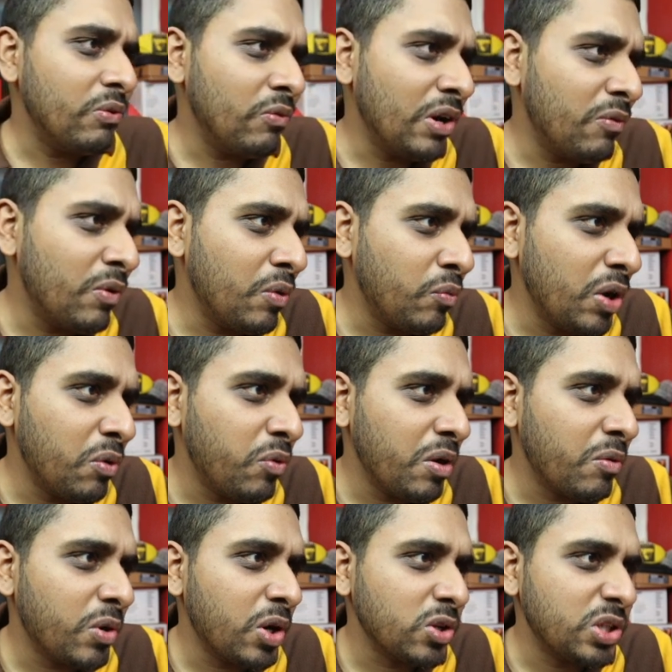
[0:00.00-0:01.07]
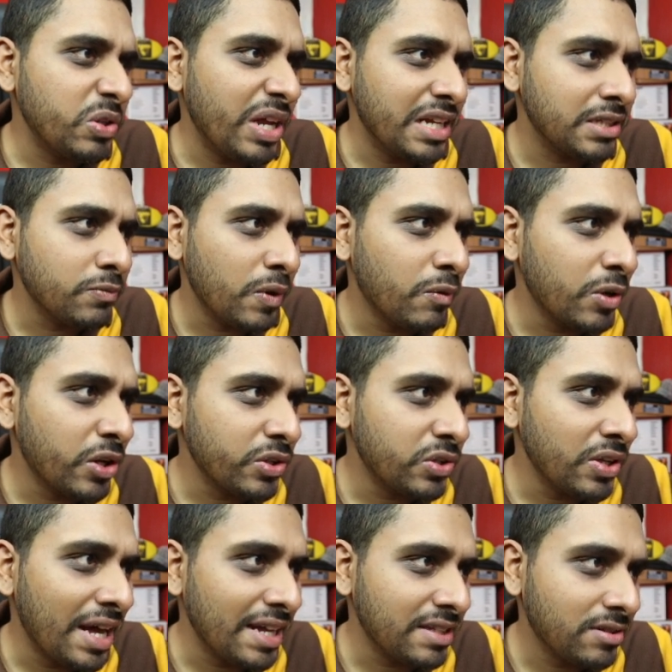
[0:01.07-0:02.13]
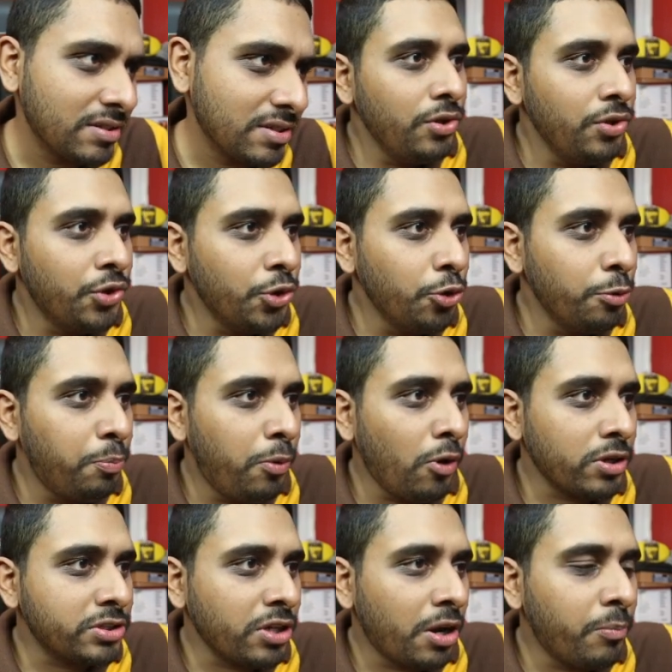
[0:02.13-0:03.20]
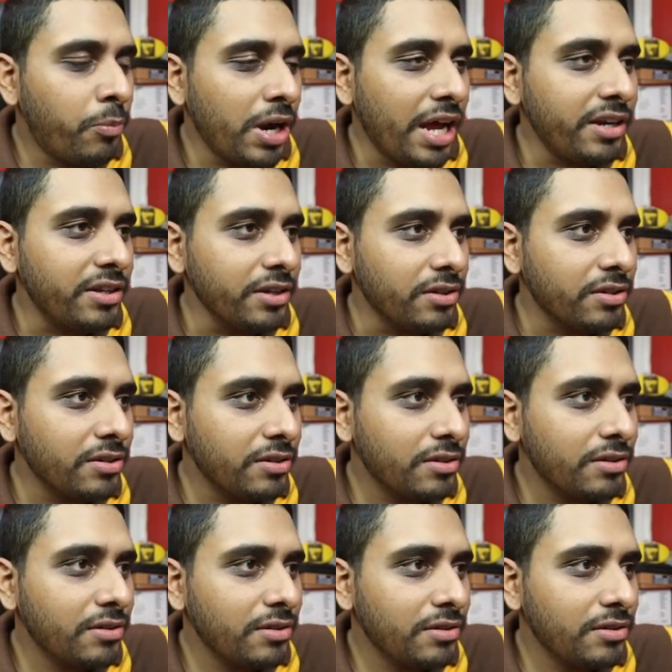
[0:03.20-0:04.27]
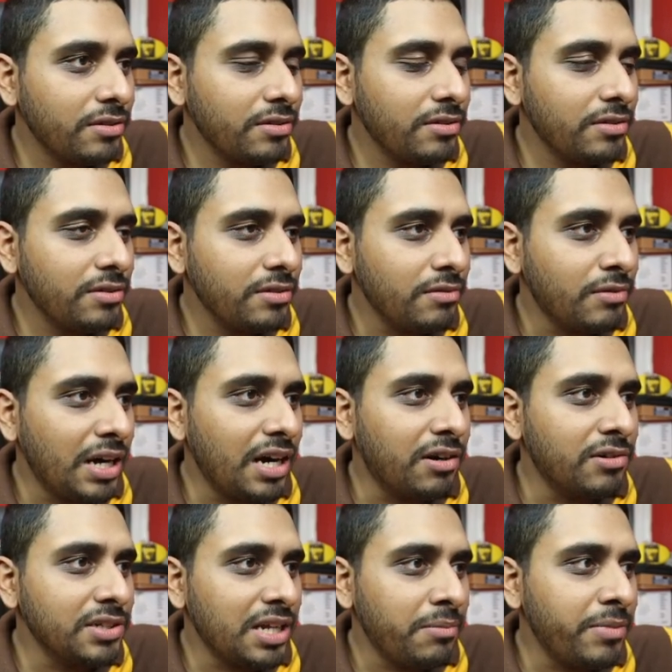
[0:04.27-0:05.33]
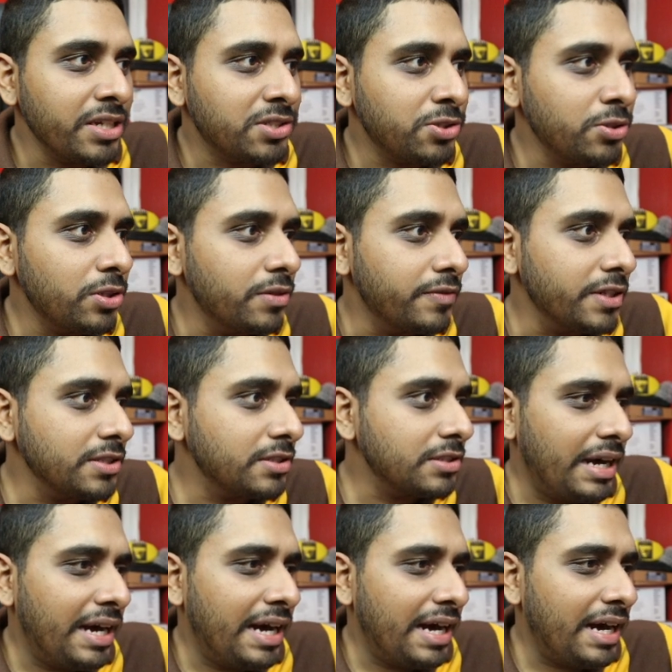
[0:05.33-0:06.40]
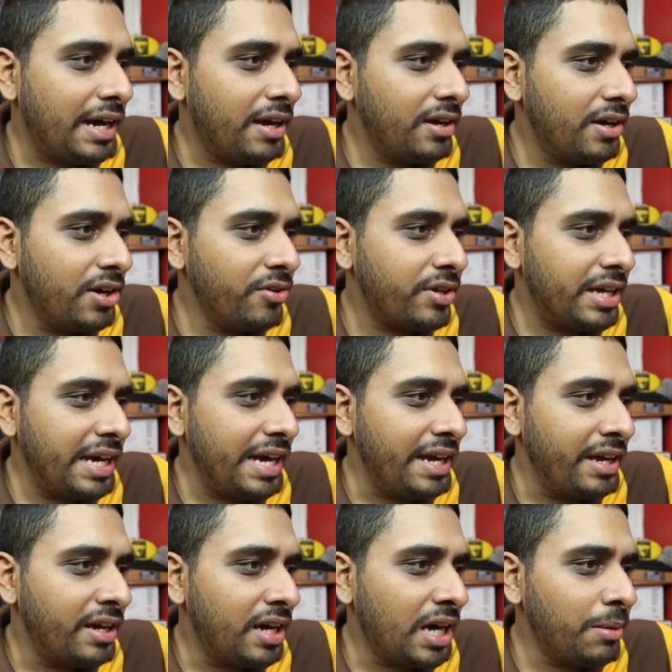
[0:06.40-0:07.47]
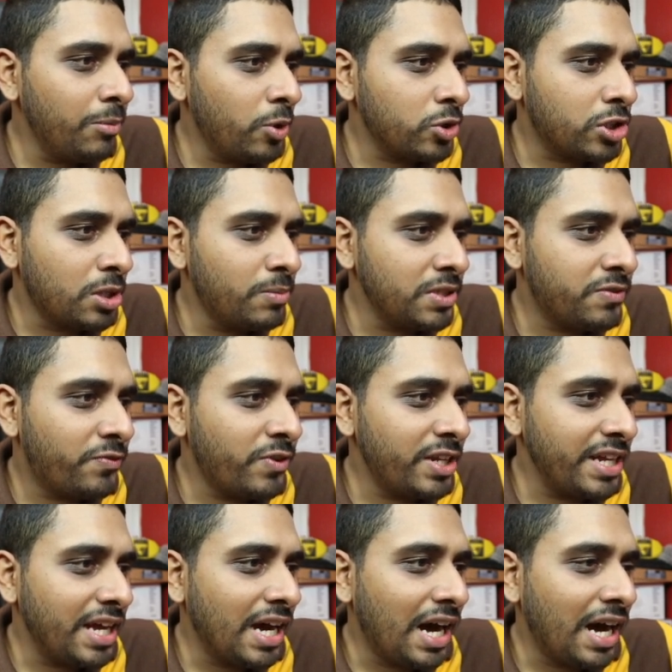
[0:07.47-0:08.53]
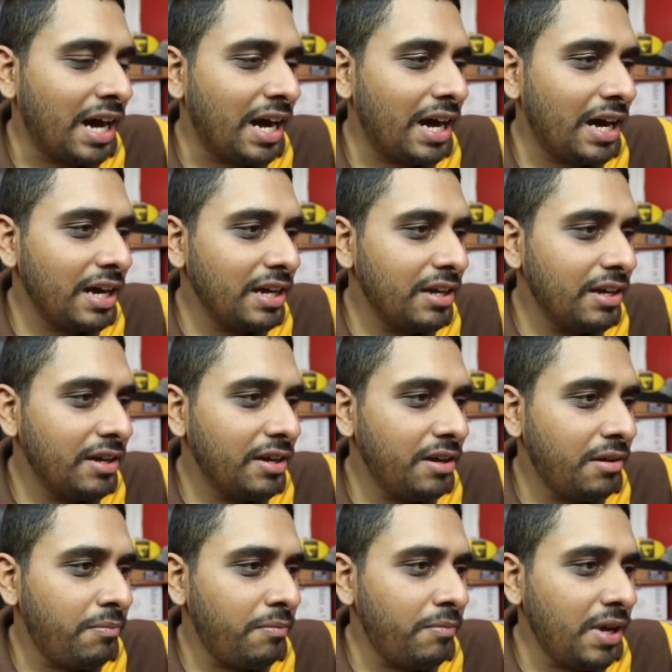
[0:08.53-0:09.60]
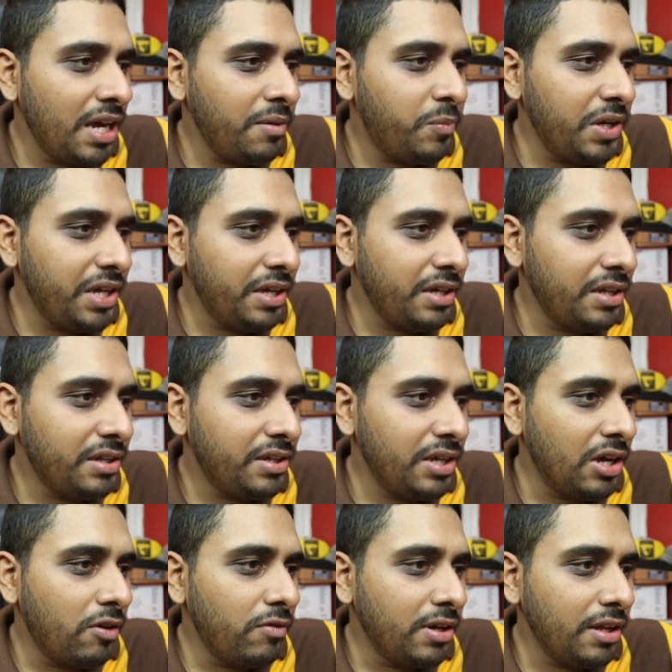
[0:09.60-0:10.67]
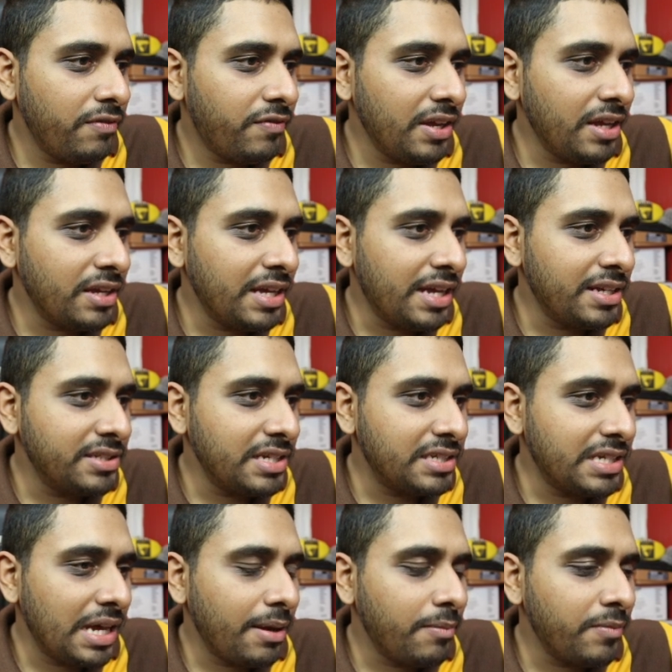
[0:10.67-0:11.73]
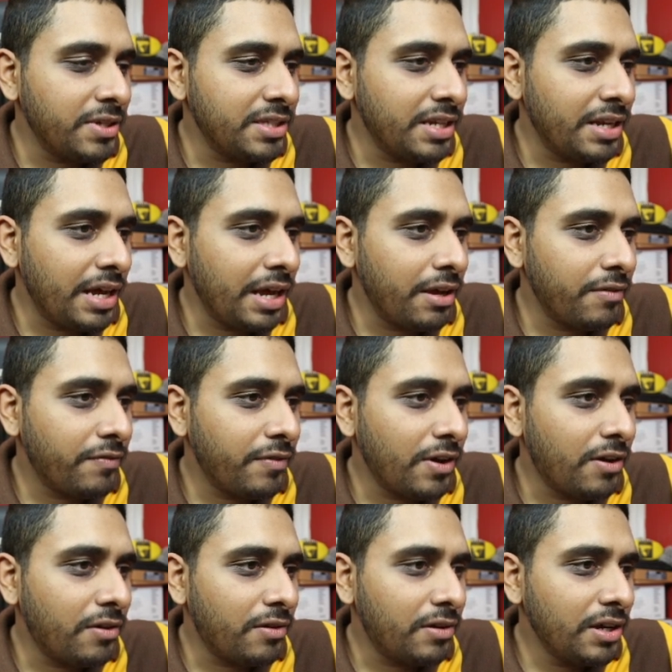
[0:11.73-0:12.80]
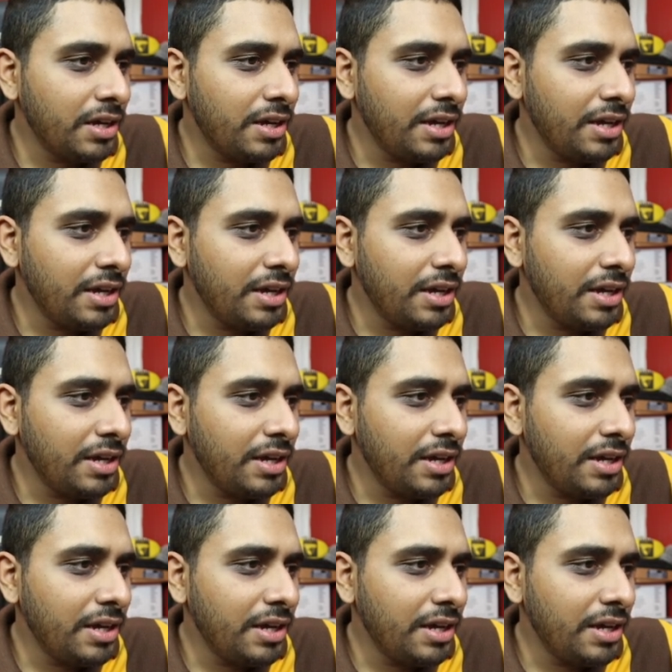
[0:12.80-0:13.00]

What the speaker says: We will not do that. We will not do that. You blocked unbranded. Wow, that makes two of us. Aha, okay. I'm not Thomas Fiddy, haha. Maybe the only thing that is the same in an AFL,